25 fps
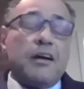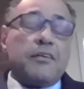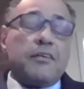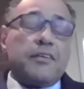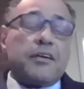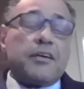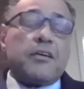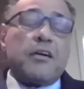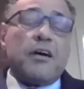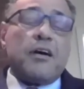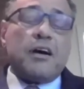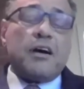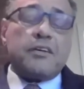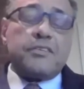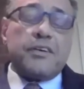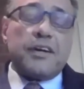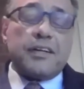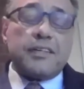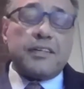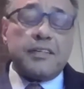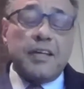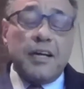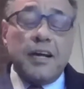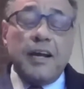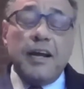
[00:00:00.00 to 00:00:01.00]

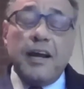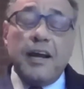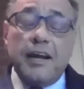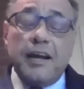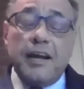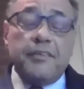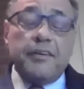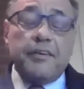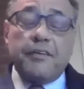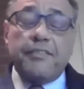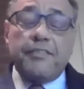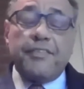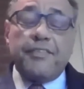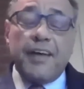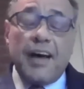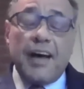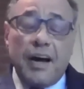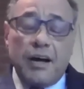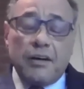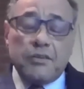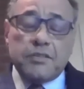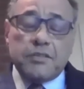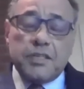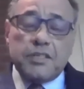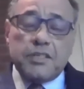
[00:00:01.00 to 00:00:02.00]
contracts, and there are
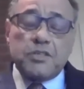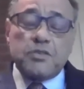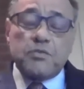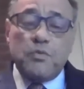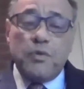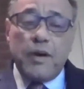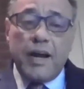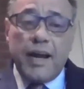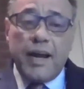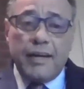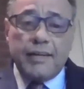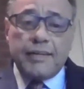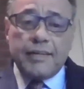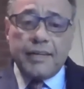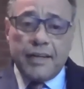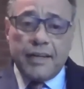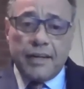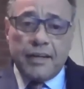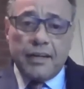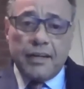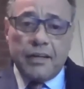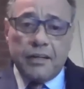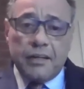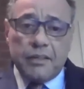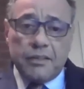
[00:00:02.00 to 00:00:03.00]
thousands
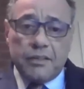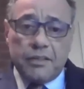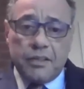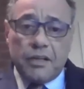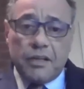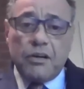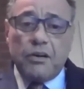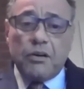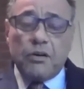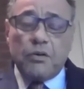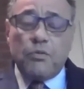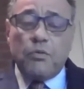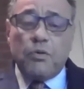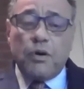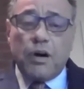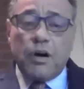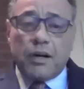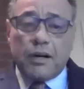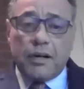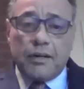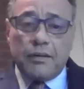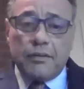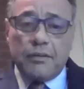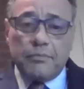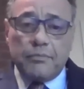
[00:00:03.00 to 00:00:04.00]
waiting to go to
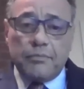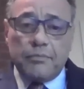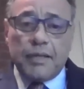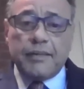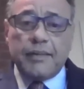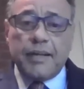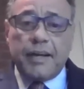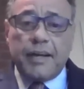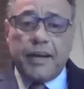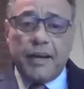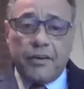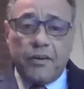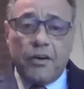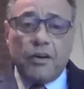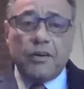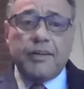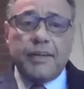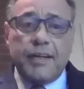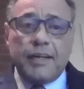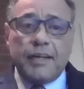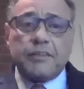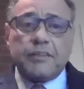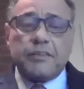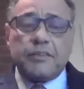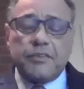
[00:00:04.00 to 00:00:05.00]
work, but they cannot
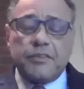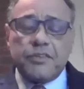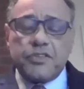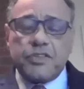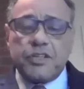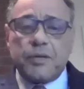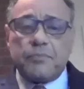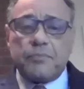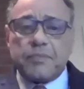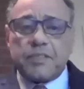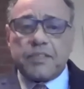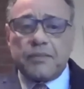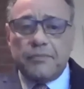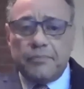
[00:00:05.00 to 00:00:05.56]
get to the ships.